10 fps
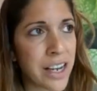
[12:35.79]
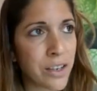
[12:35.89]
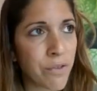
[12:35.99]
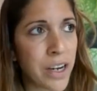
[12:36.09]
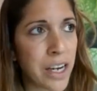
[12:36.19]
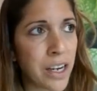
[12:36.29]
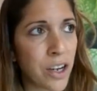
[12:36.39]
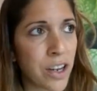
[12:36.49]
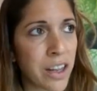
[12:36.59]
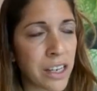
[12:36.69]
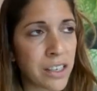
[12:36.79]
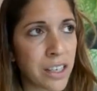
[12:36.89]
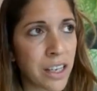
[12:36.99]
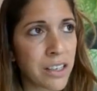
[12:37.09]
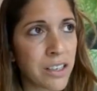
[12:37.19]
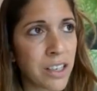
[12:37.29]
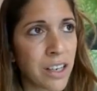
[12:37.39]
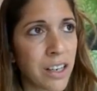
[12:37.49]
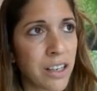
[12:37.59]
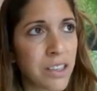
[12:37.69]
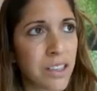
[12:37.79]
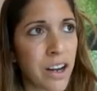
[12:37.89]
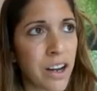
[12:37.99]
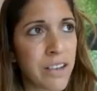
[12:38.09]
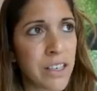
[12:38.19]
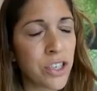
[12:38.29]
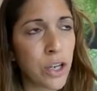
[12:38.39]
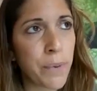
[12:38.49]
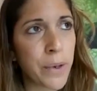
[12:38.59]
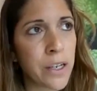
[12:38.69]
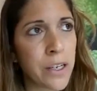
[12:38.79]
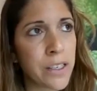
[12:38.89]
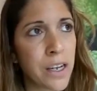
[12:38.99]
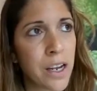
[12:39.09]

It's a really good thing to dive into, because